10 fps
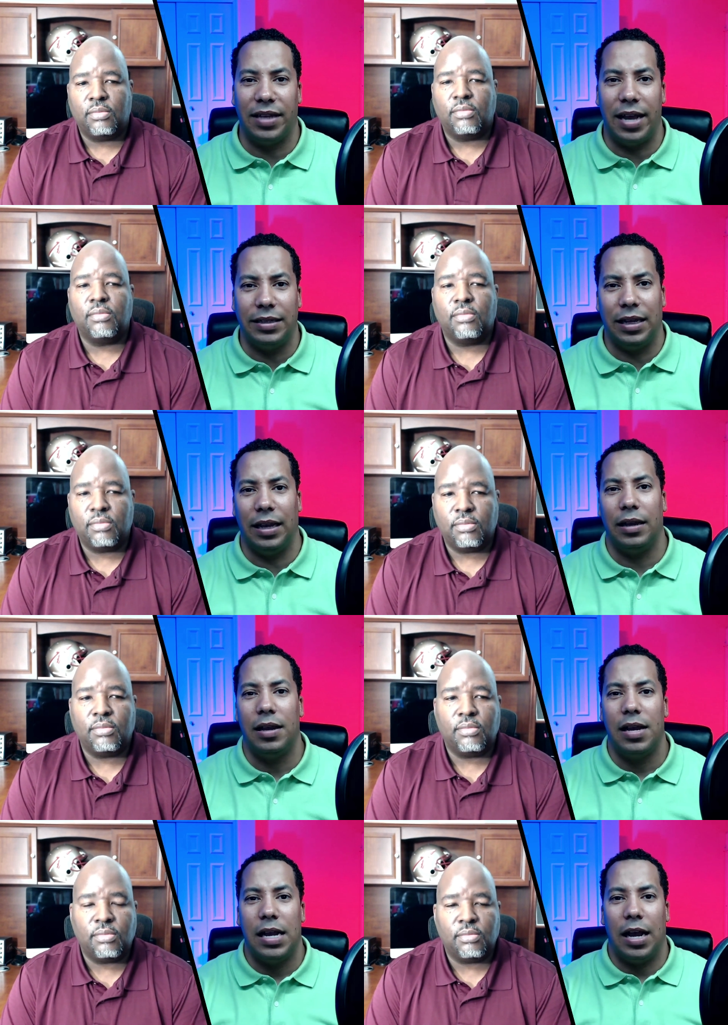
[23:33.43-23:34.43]
Speaker 1: testing
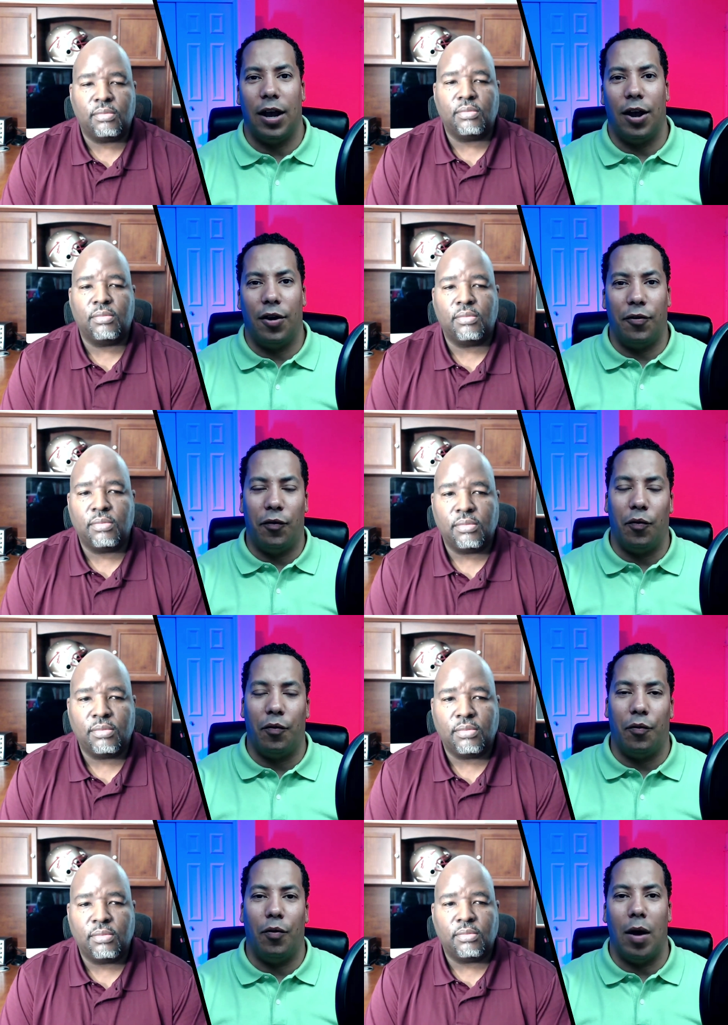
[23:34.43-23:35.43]
of
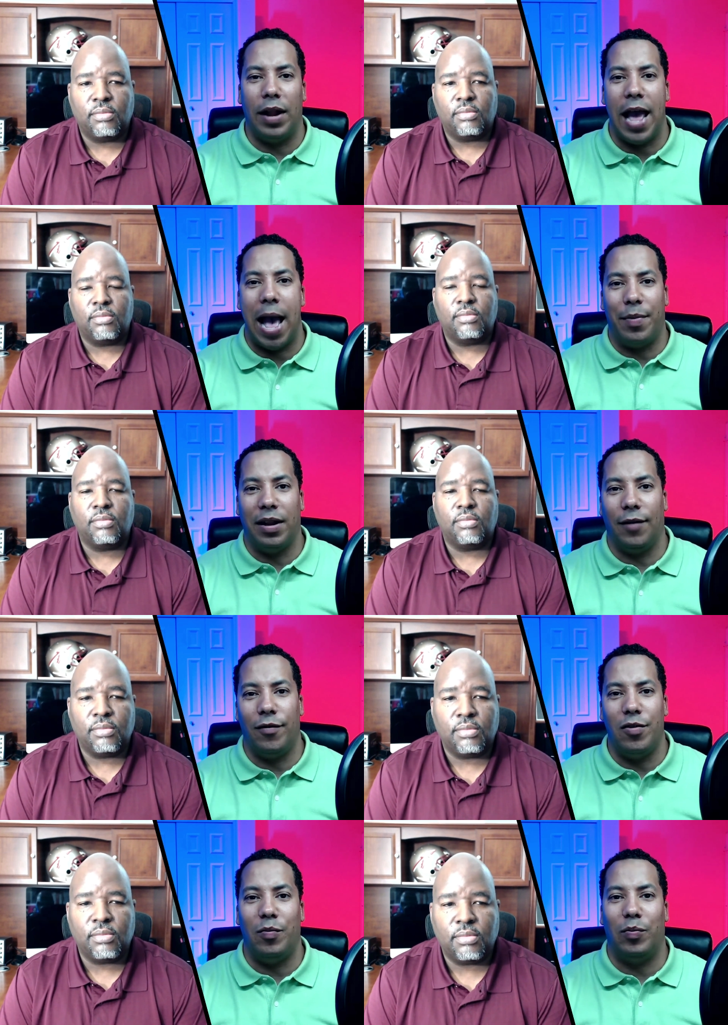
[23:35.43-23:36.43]
what would happen if
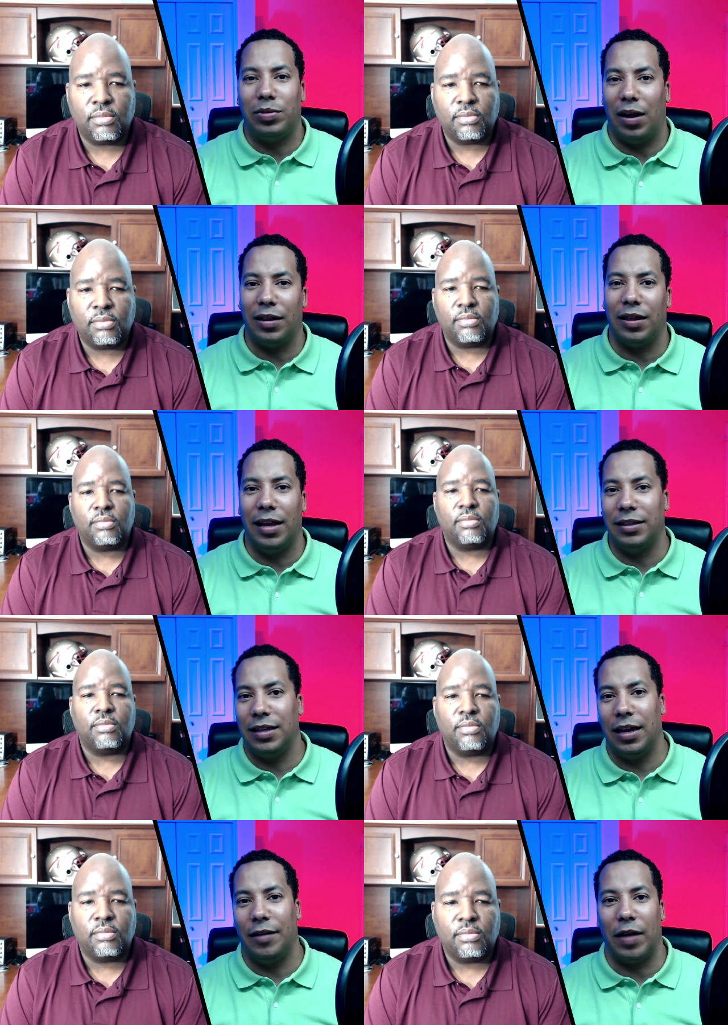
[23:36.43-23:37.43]
you plug things
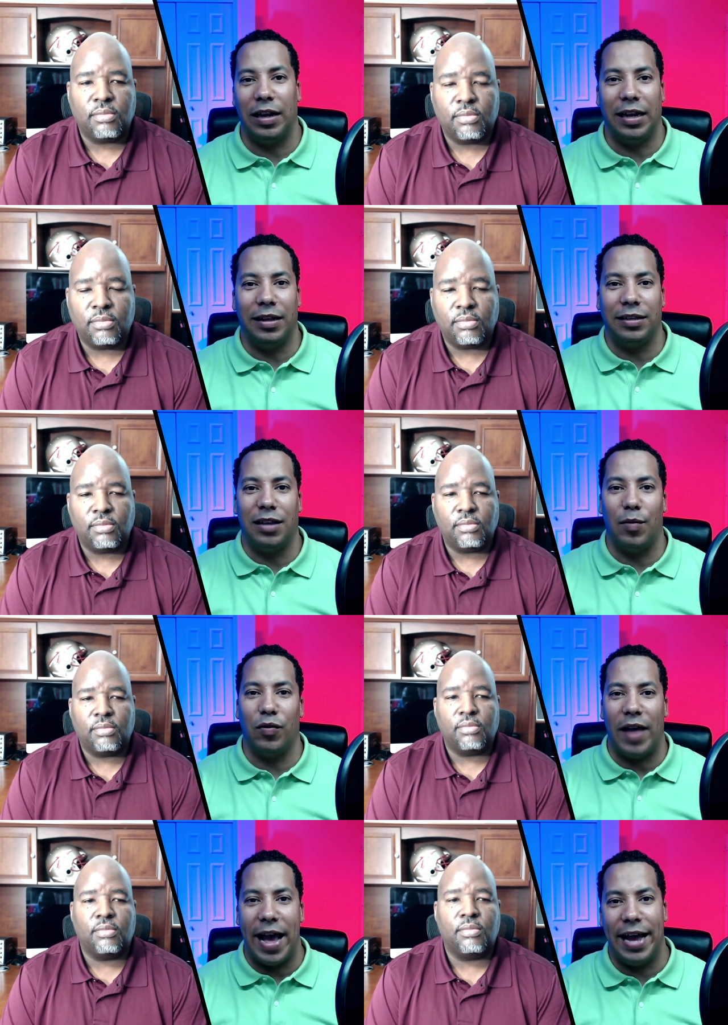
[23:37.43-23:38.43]
in, if I did this number
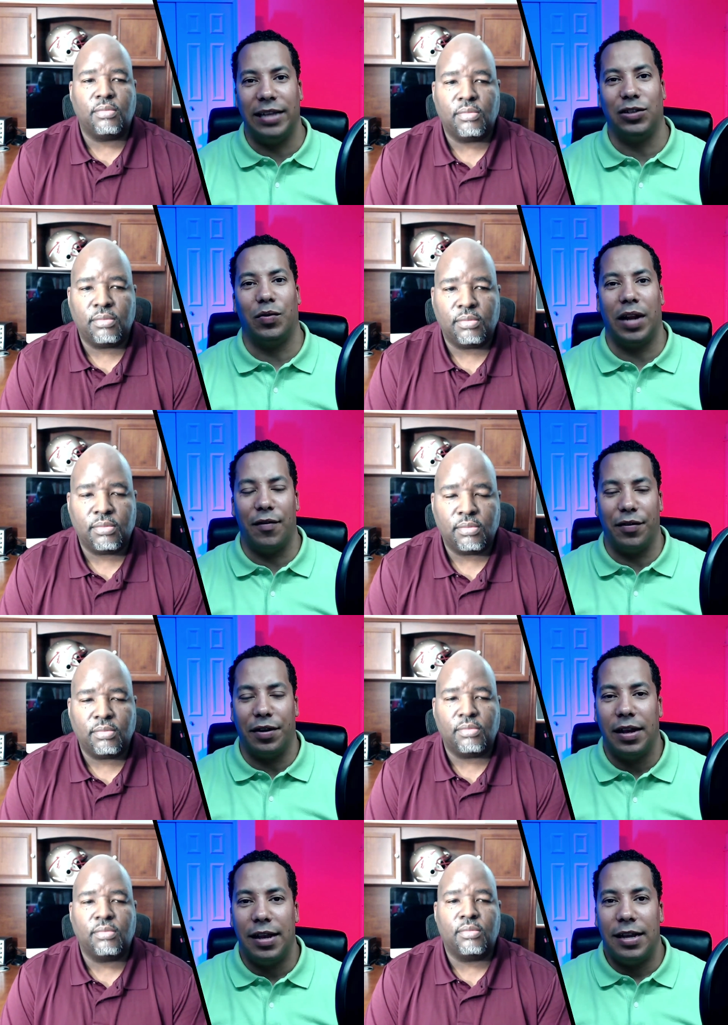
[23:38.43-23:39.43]
of ads or whatever.
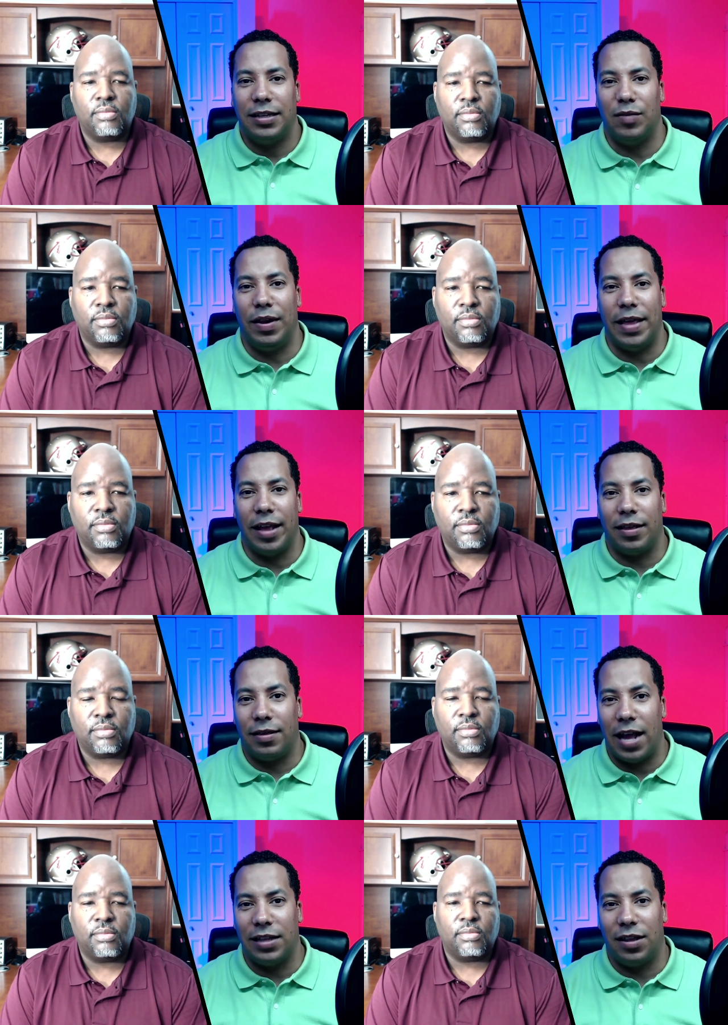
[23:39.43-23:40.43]
To me, that
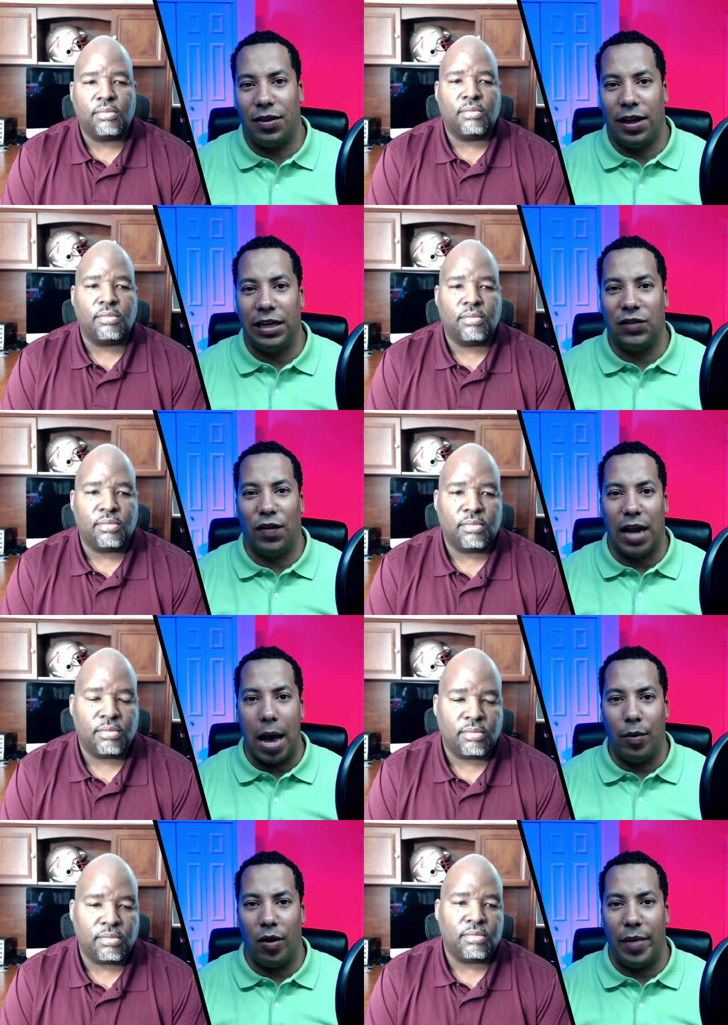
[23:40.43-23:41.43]
that's the thing that's
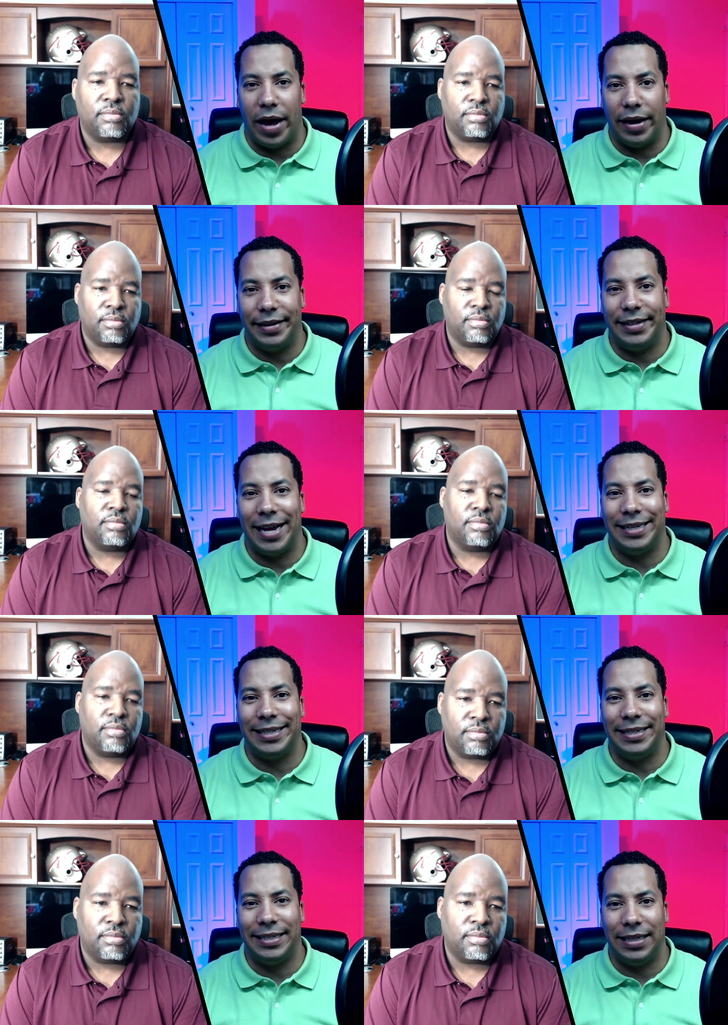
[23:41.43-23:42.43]
phenomenal about it to
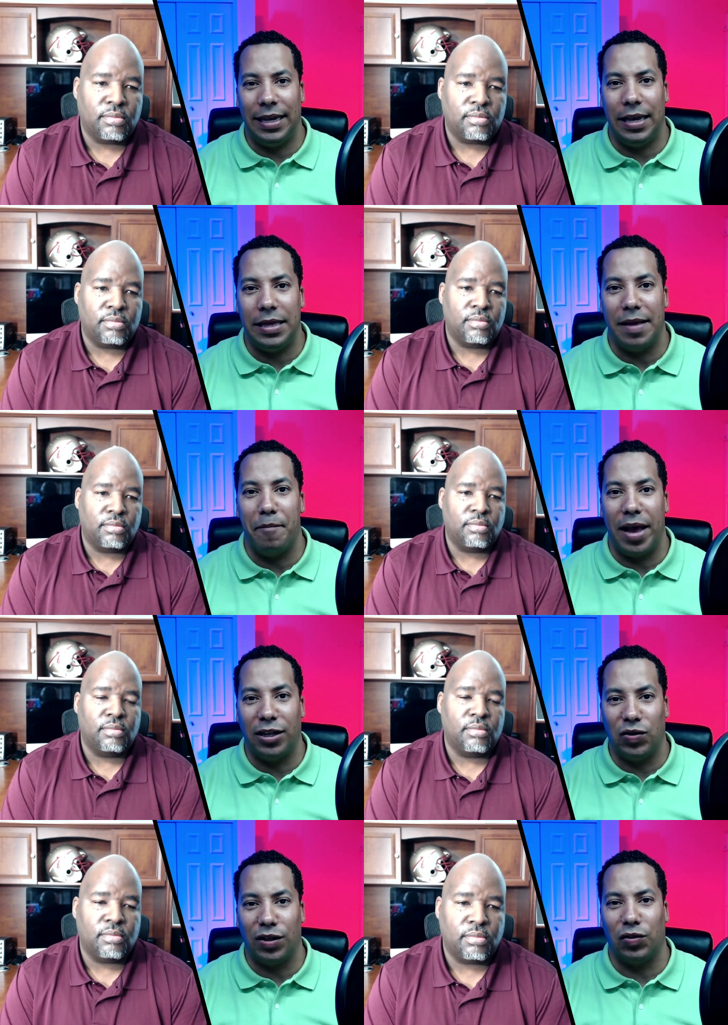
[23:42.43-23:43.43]
actually see the
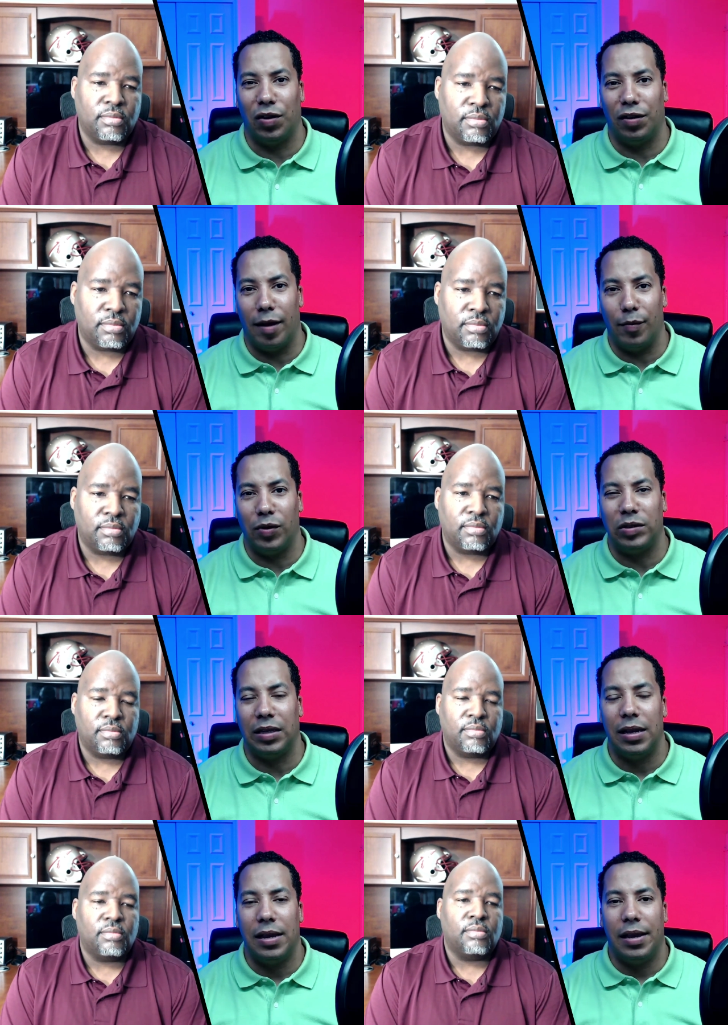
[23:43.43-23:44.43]
metrics or the numbers